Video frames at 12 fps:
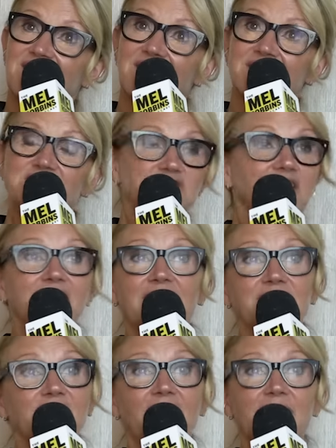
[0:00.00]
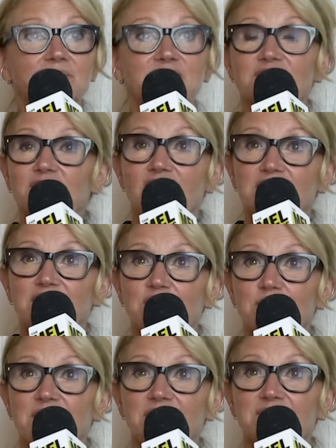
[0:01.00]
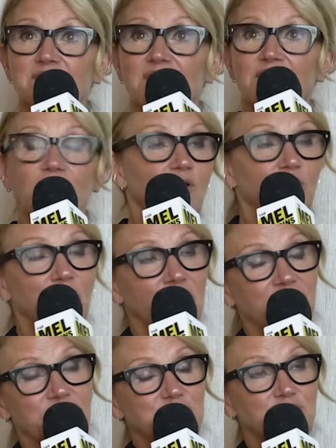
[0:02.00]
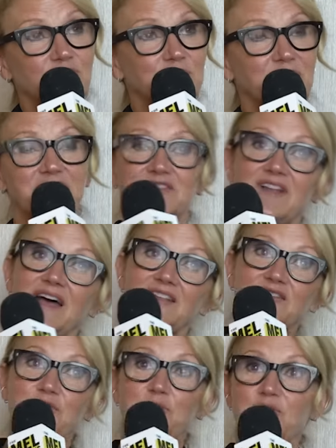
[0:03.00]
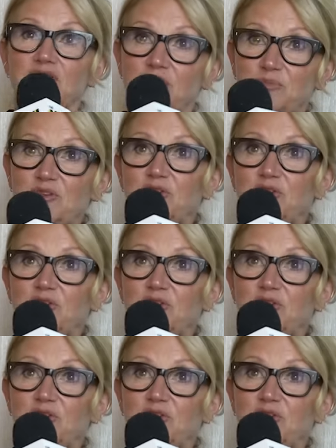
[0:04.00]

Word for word: that she doesn't have time to talk to you, because the whole point of her trip is not to keep